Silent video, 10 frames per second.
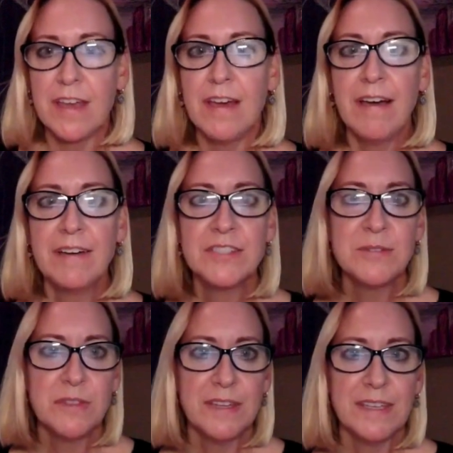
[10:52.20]
I also
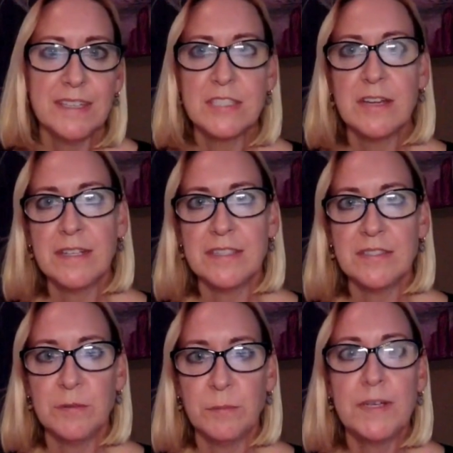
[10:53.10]
think it's nice,
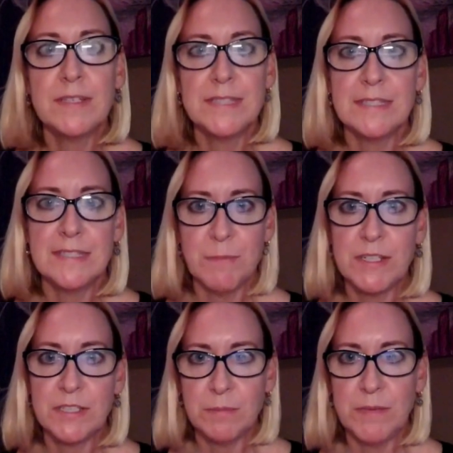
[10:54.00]
because this is
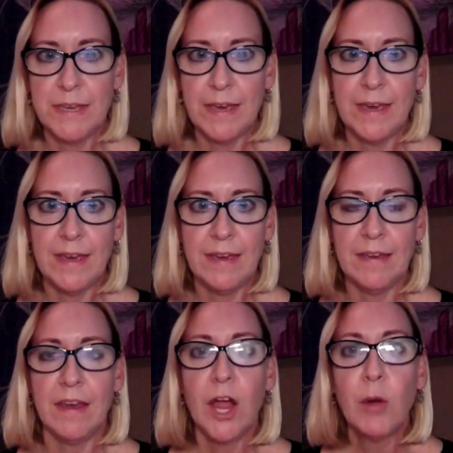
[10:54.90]
meant to be
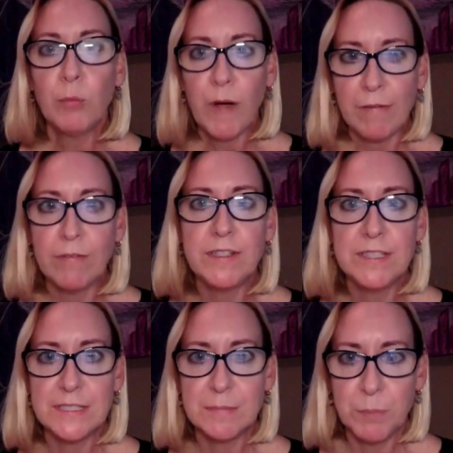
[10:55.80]
a
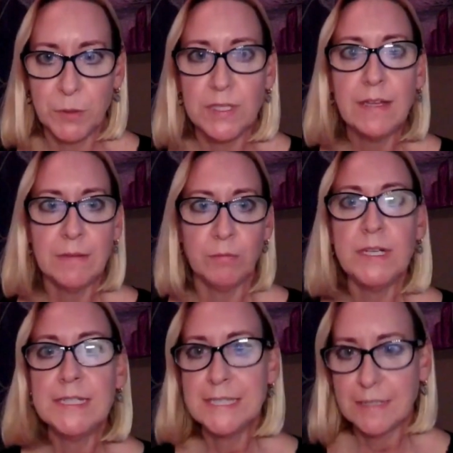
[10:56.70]
reference book, it
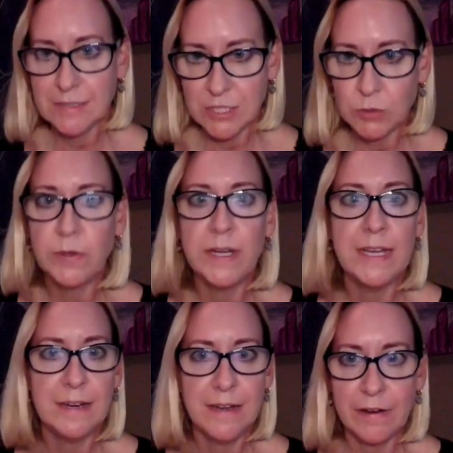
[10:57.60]
reads like a story
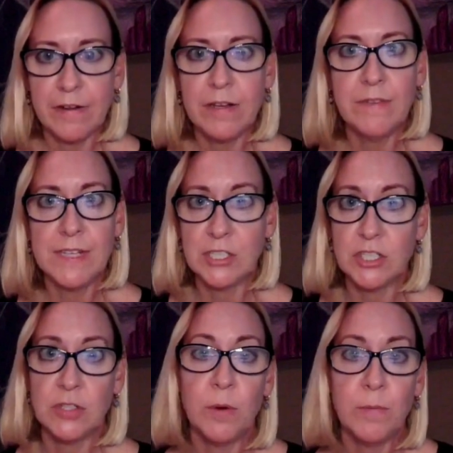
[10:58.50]
and a narrative, and it
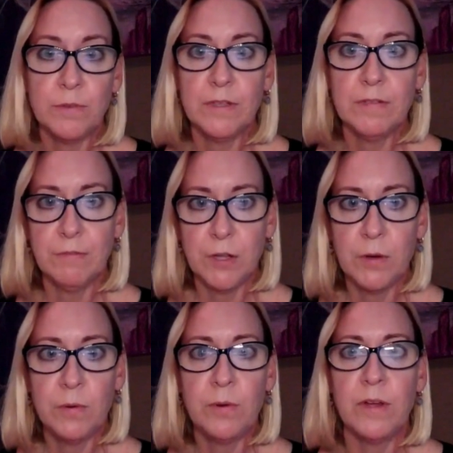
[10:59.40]
should hopefully
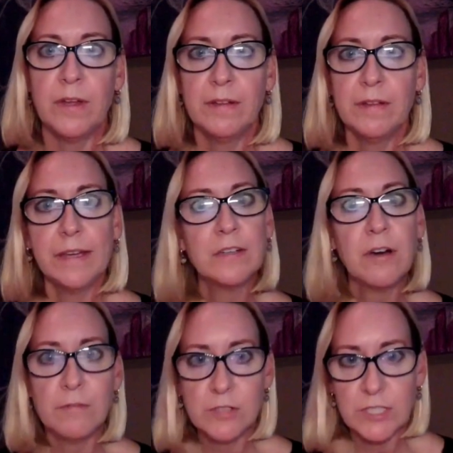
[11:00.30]
flow like a
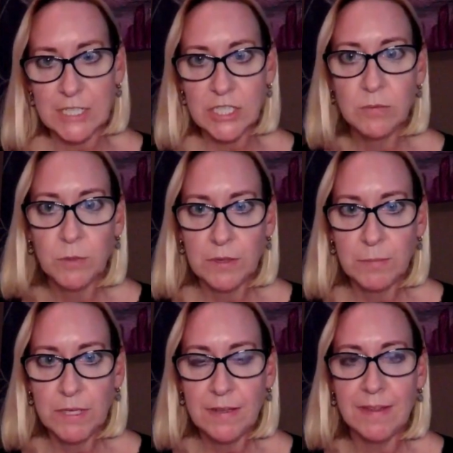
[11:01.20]
conversation with
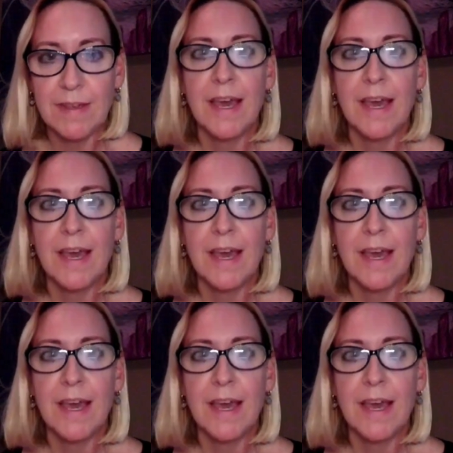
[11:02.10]
me.